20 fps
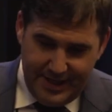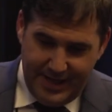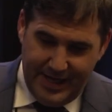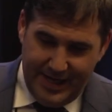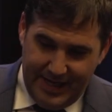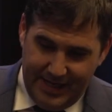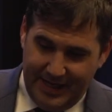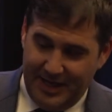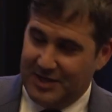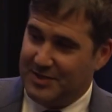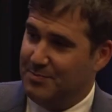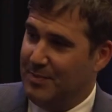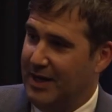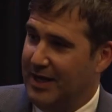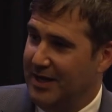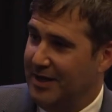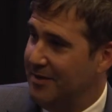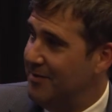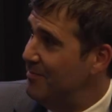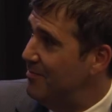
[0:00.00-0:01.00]
And I guess
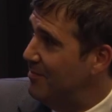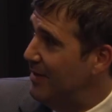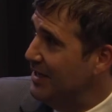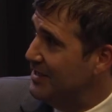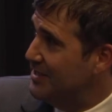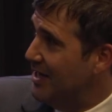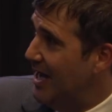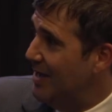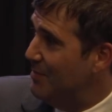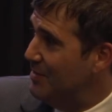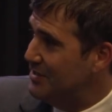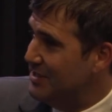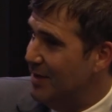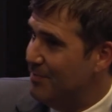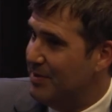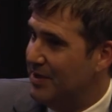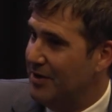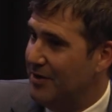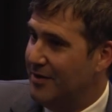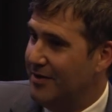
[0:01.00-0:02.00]
my time is up
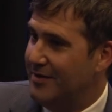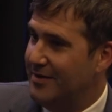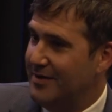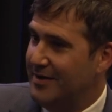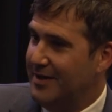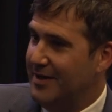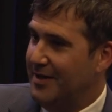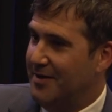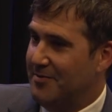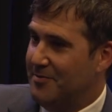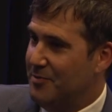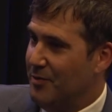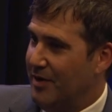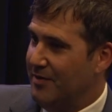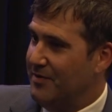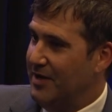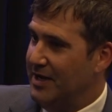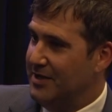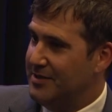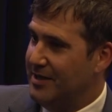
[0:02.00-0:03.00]
here. Do I have
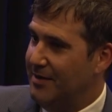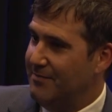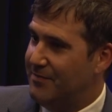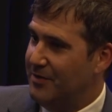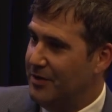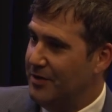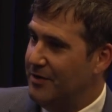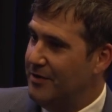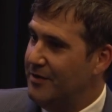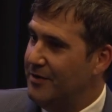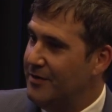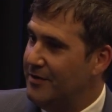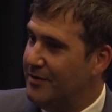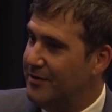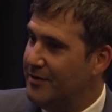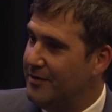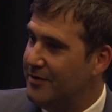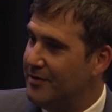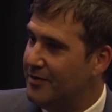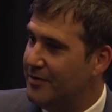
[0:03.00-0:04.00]
any time for
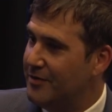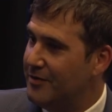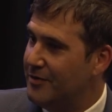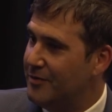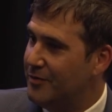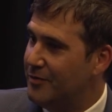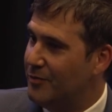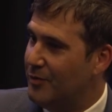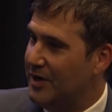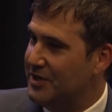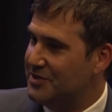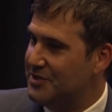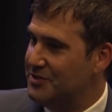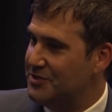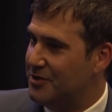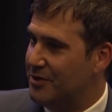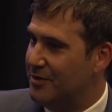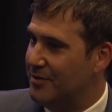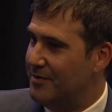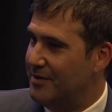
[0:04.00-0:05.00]
questions or?